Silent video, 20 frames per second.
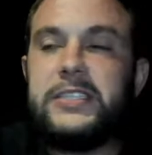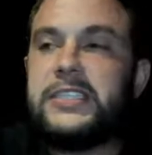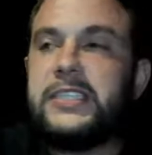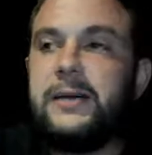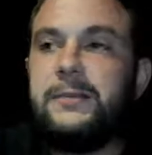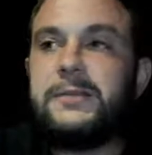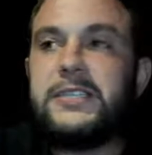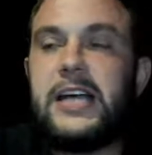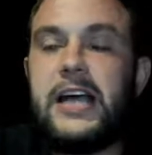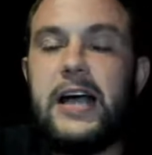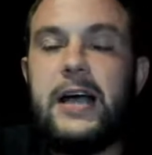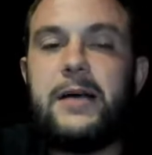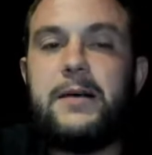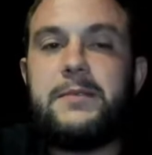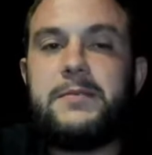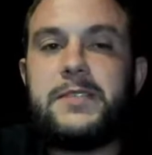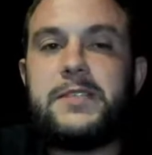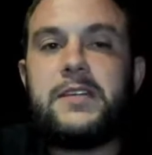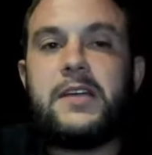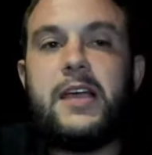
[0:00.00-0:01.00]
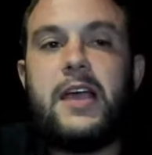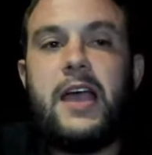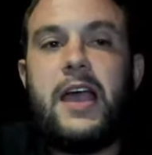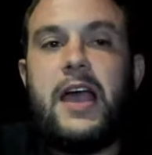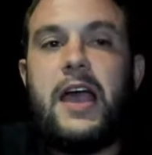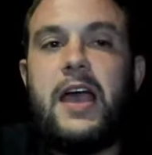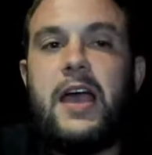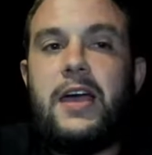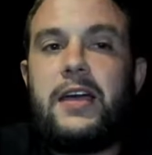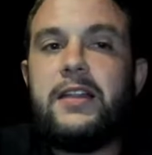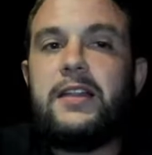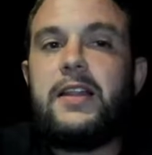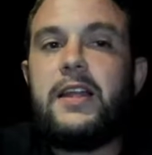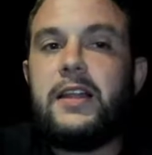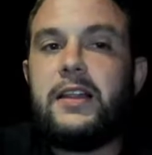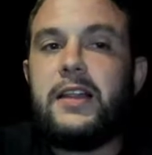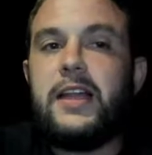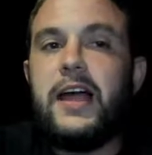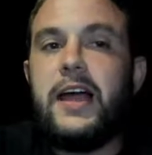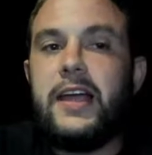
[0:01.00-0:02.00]
sometimes,
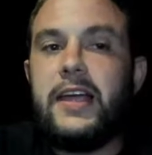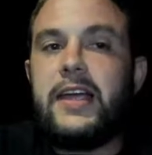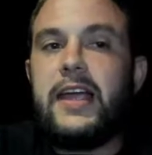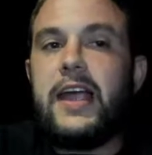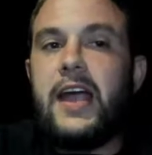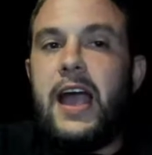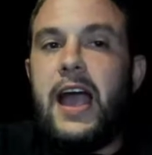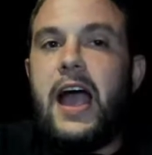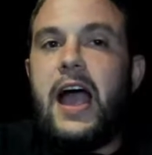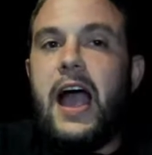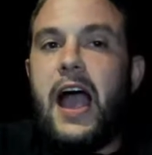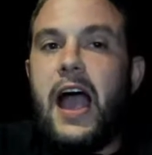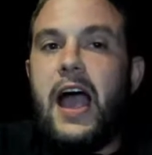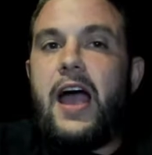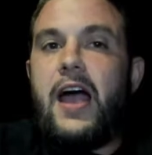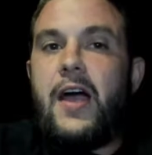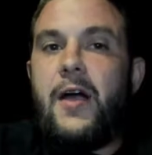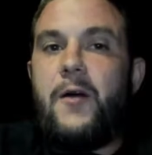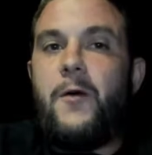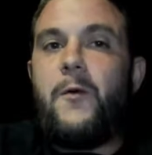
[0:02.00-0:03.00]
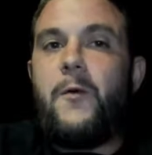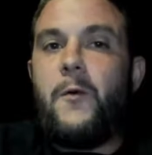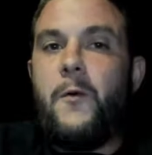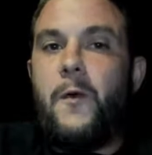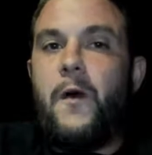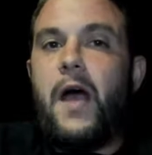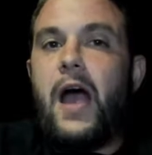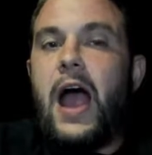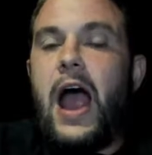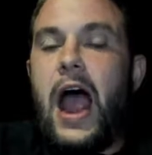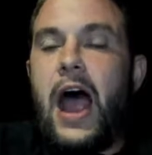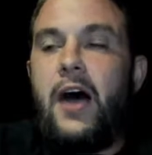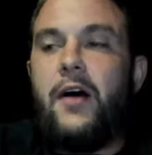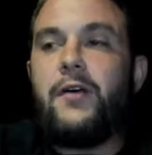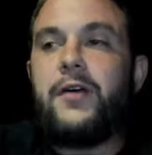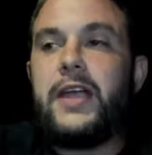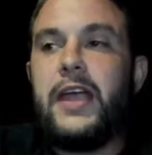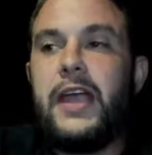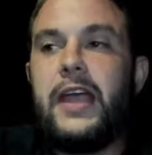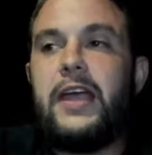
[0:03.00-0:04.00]
like, I'll
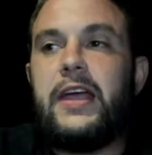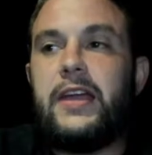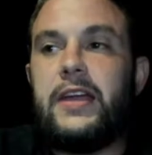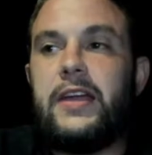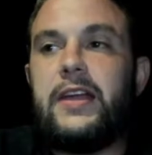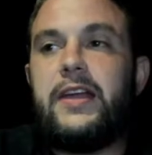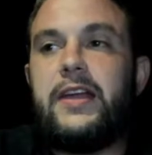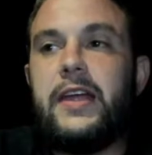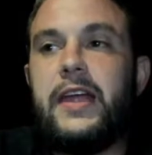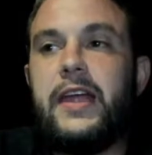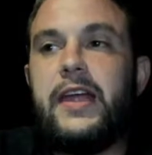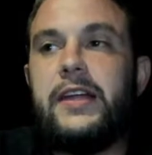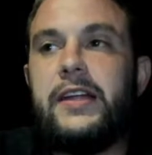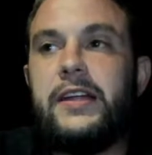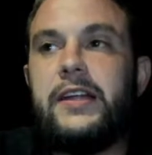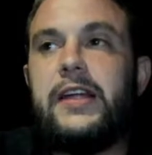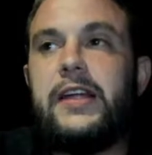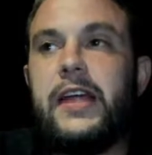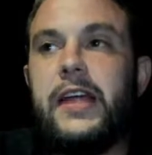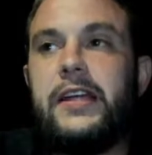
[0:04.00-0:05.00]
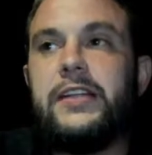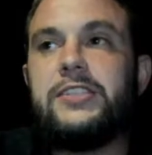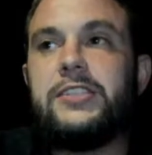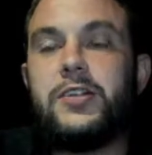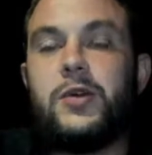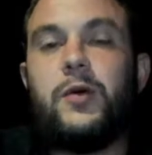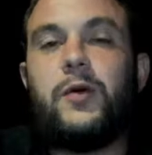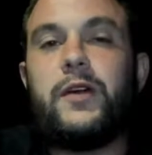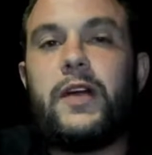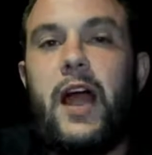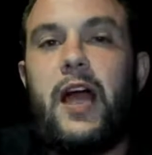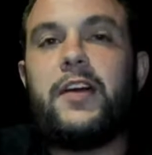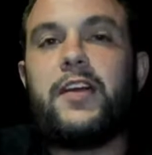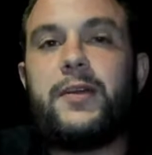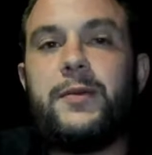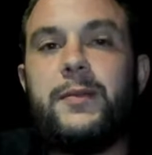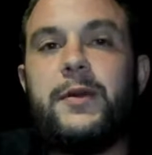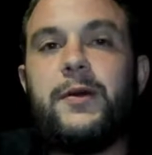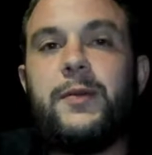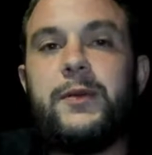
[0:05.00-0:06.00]
get into an
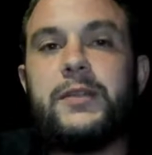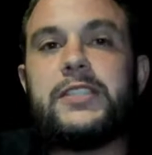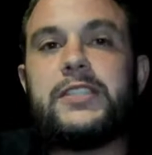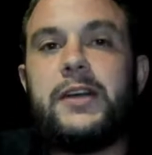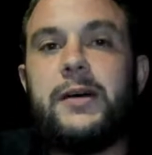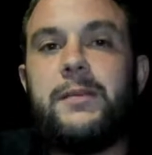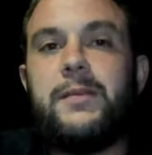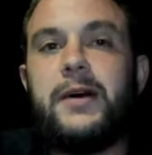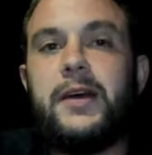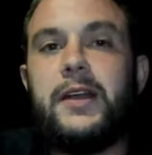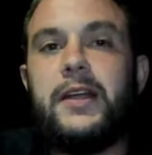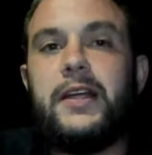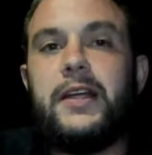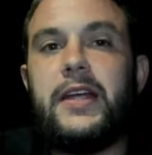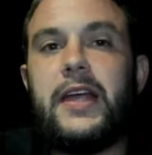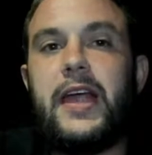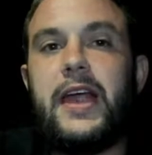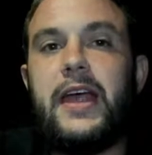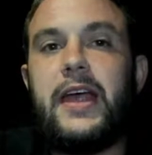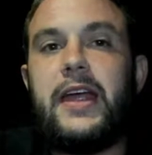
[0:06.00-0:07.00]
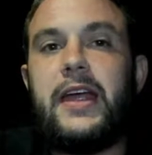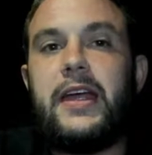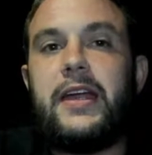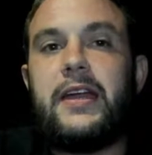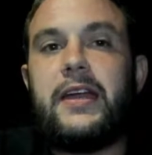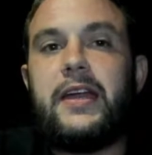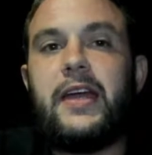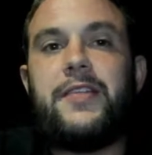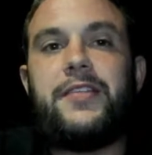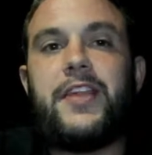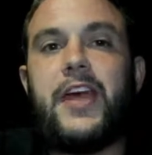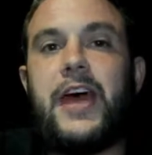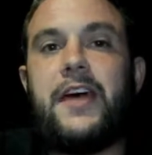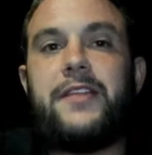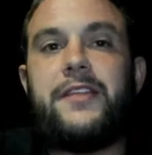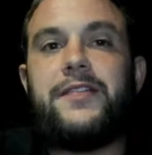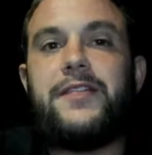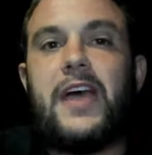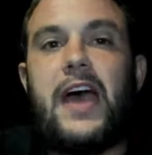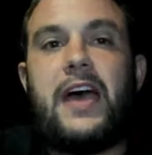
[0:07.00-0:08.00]
argument with somebody, and that
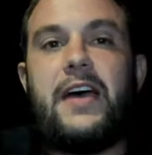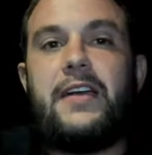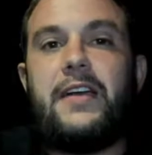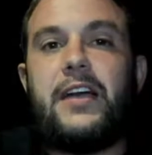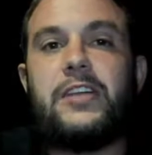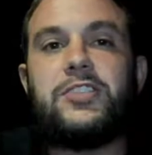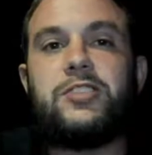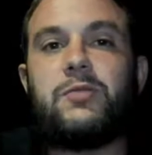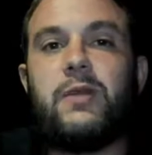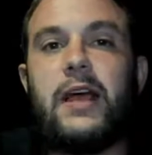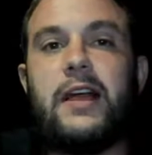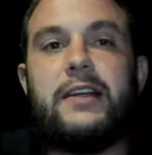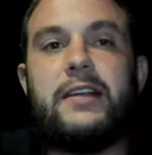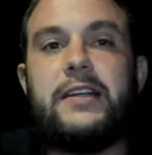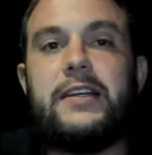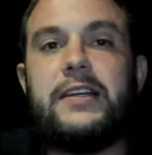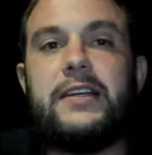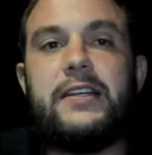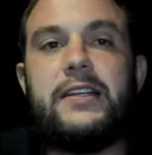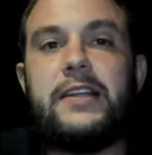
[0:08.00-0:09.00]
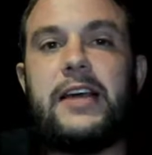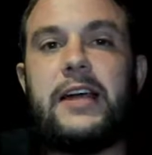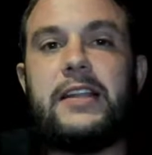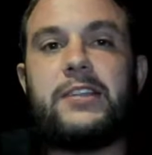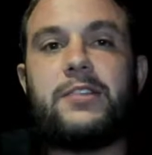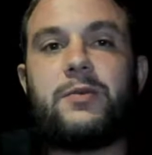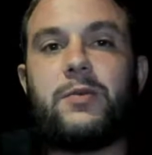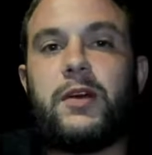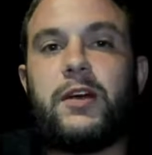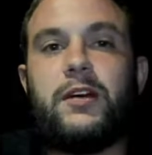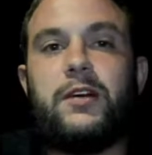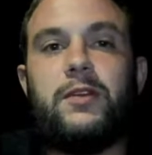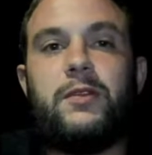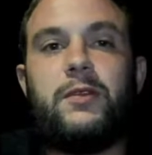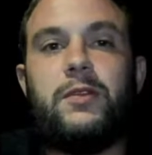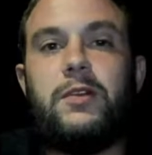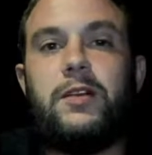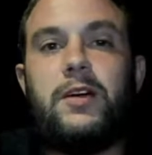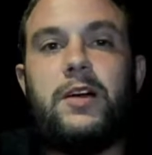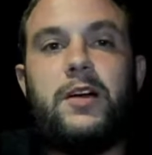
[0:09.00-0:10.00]
adrenaline and that
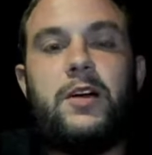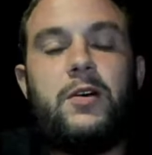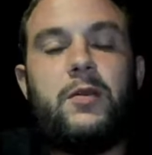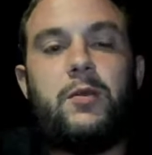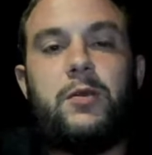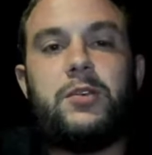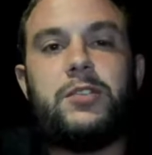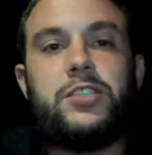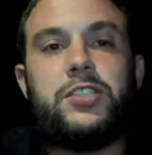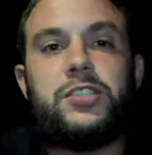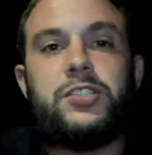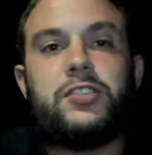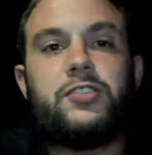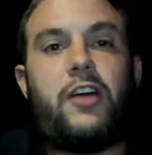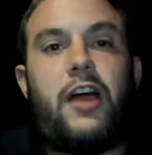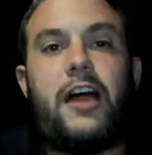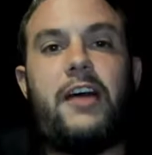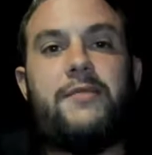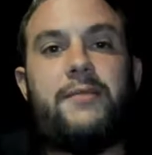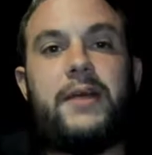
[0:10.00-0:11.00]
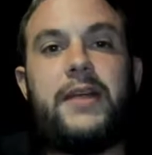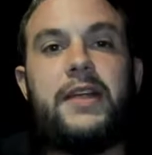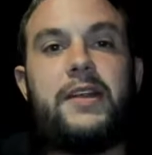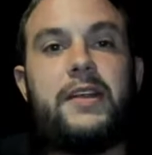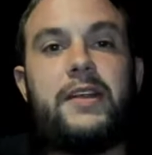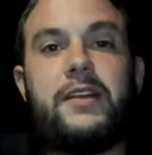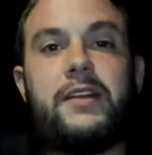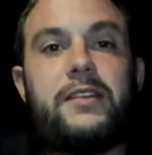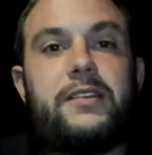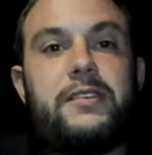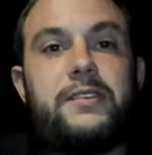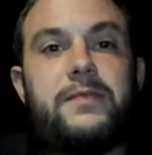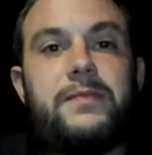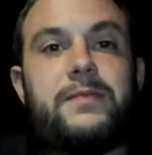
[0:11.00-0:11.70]
thrill will just drive me to